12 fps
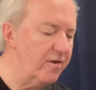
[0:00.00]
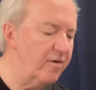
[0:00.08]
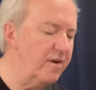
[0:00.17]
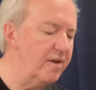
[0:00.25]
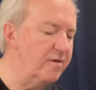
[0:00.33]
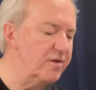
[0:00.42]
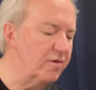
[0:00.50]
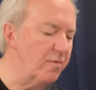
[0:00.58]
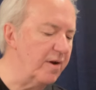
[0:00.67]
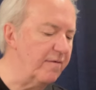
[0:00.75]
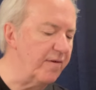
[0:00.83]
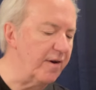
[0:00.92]
You could use your
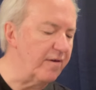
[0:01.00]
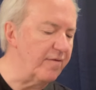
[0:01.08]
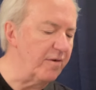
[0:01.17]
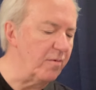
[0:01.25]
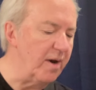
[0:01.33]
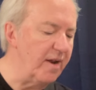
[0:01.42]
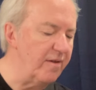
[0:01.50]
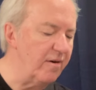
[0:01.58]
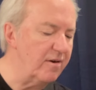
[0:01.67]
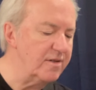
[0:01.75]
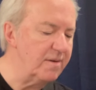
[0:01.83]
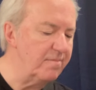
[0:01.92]
ring finger if you want, and
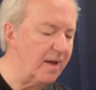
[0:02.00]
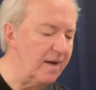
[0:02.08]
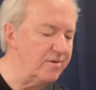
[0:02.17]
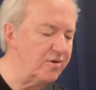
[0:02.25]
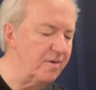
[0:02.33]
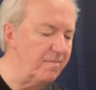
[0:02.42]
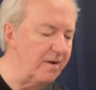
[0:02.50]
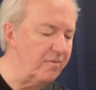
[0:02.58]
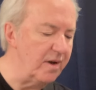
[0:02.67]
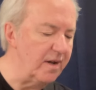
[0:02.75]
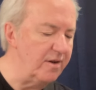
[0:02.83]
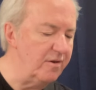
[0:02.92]
there are some times where you might
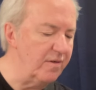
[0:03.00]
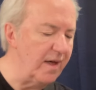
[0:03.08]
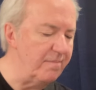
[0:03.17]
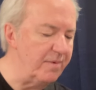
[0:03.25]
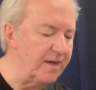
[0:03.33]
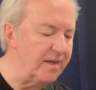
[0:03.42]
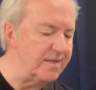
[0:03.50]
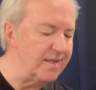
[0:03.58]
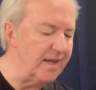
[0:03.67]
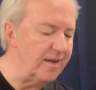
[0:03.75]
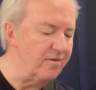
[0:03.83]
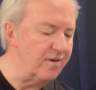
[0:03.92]
want to do that because
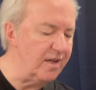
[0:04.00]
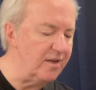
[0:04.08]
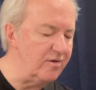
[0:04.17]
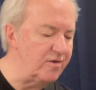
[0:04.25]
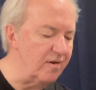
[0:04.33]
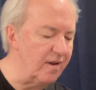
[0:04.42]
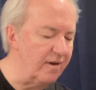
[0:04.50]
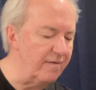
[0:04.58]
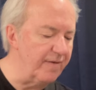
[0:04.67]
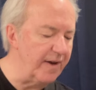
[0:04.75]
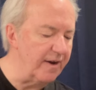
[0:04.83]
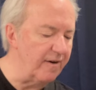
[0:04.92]
then you can use your little
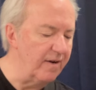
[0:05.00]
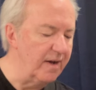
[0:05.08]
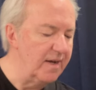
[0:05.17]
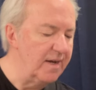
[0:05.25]
finger